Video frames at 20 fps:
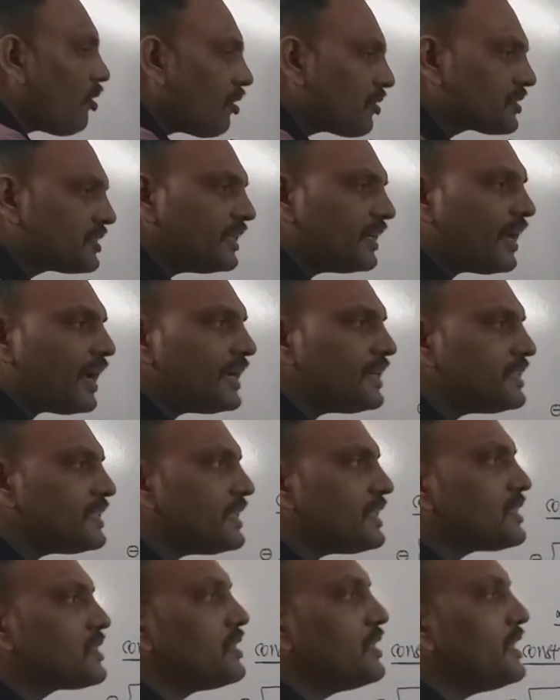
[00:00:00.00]

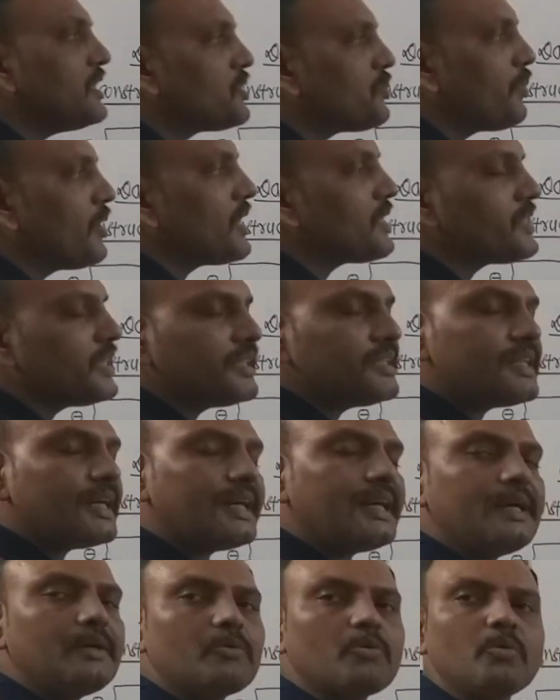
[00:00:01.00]
oxidizes, dispersing
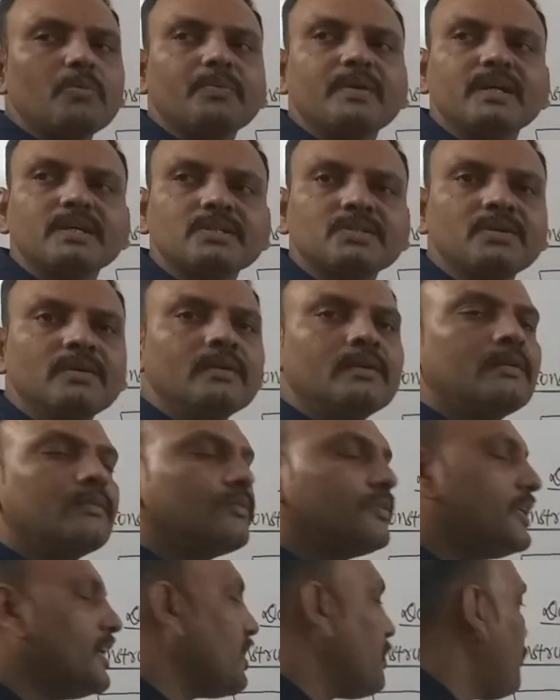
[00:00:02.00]
Zn2 plus,
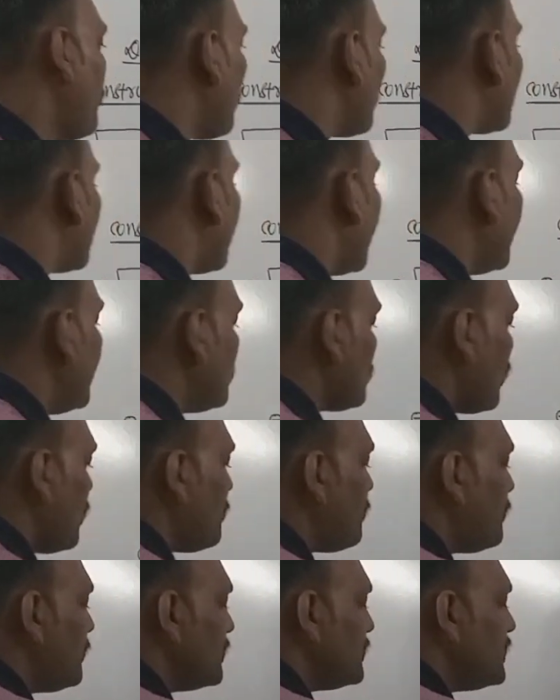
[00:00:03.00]
therefore size
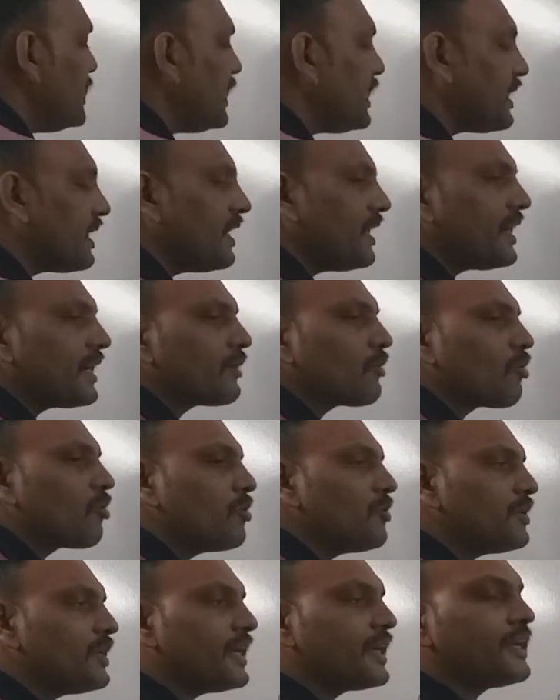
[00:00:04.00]
of zinc
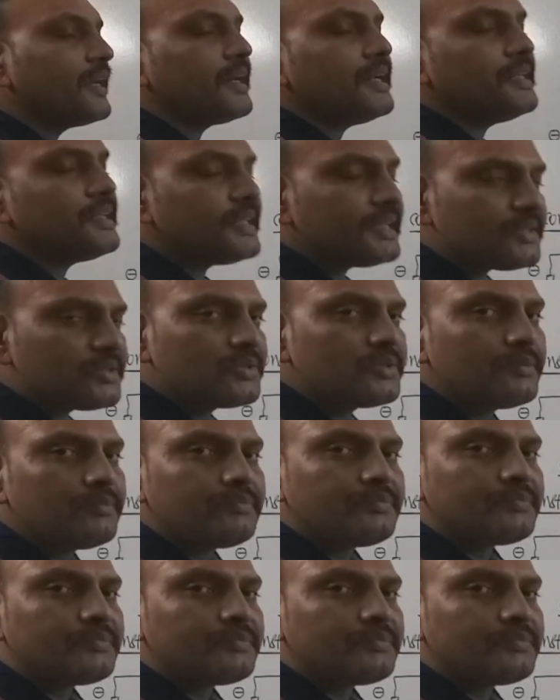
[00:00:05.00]
electrode decreases,